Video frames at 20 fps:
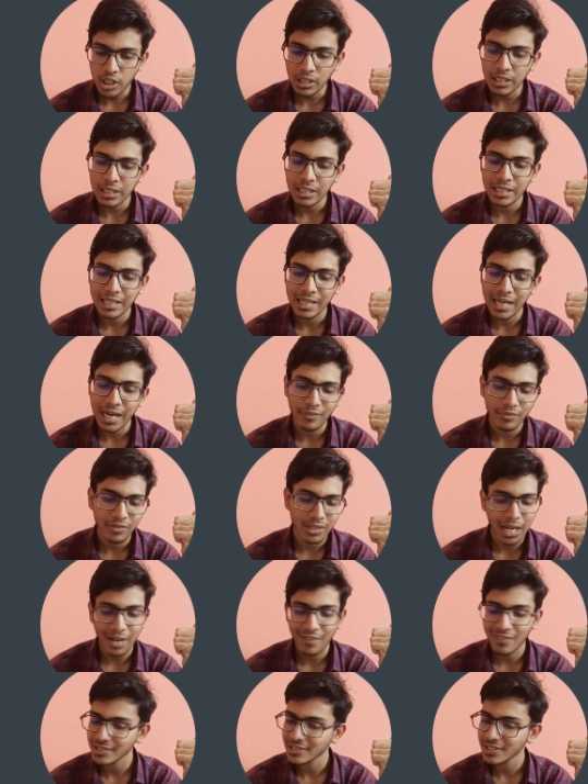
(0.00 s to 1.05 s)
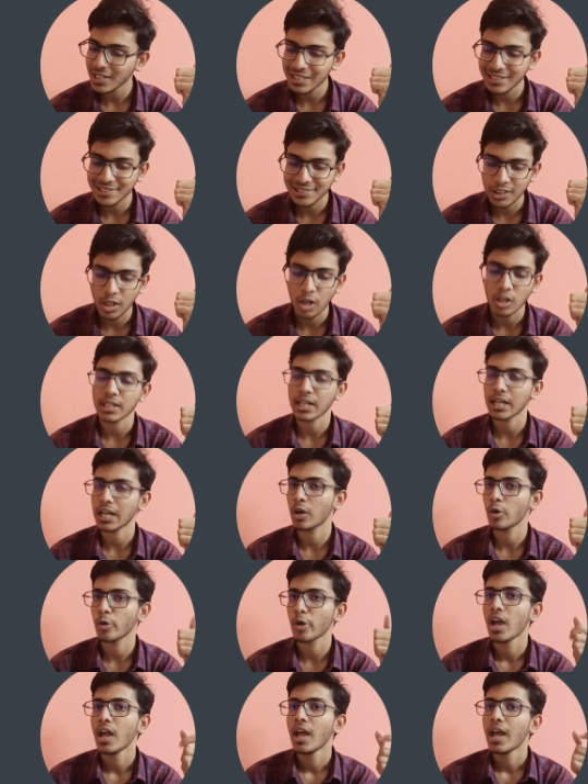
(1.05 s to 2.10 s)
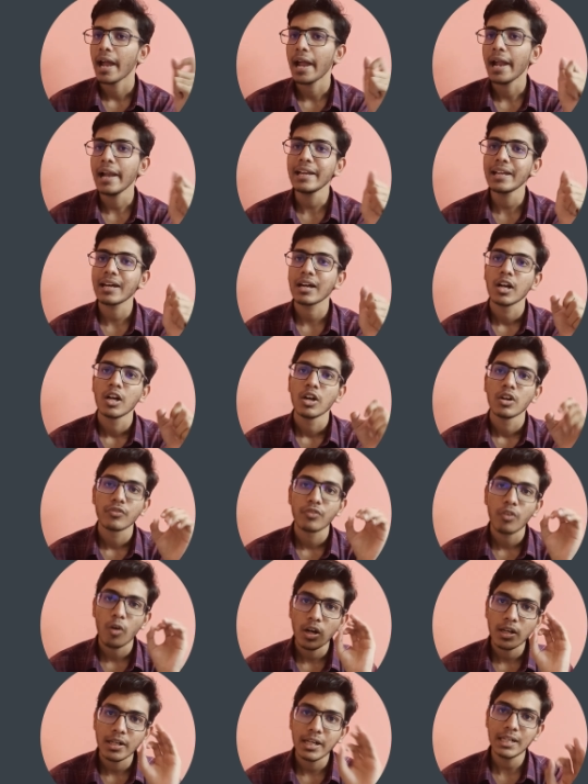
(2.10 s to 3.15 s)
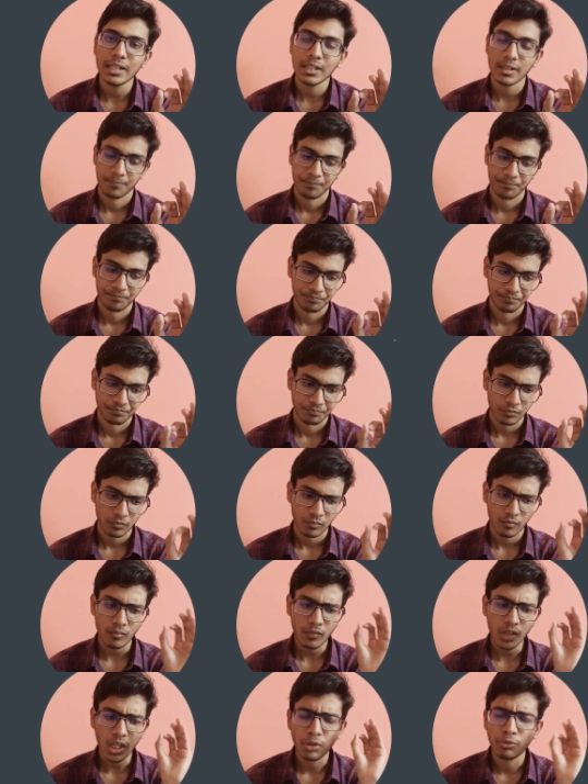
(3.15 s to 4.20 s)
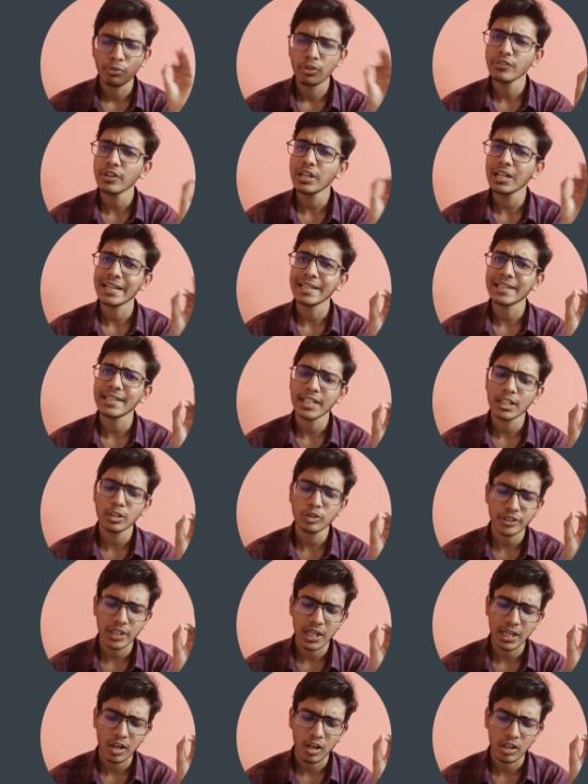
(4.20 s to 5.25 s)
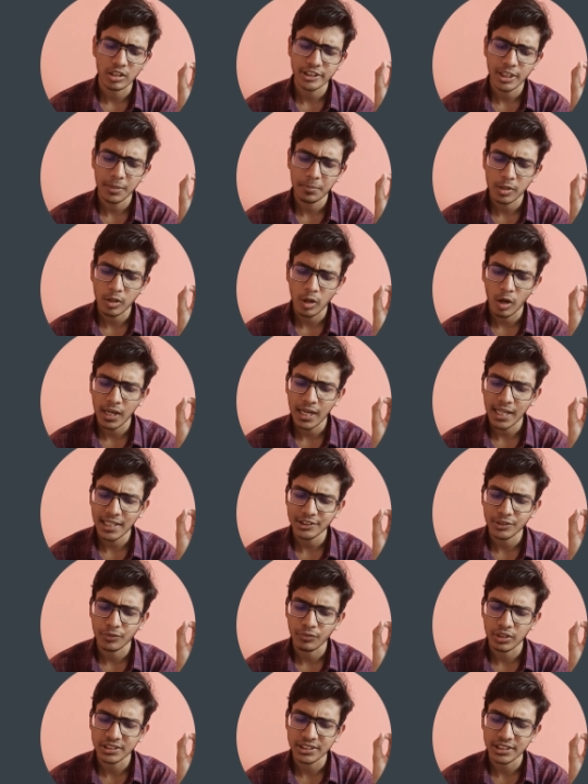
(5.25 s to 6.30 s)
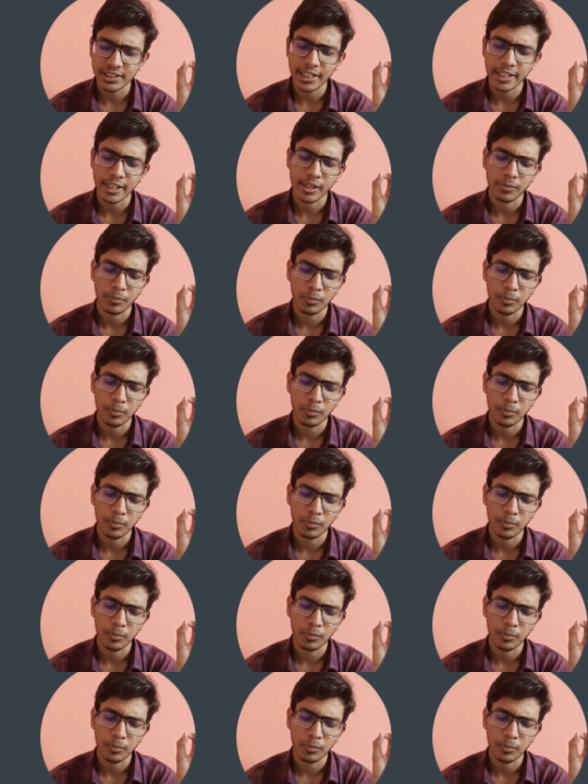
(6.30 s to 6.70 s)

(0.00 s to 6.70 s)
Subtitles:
in graph traversal is not allowed, and for that we will introduce a concept called as visited,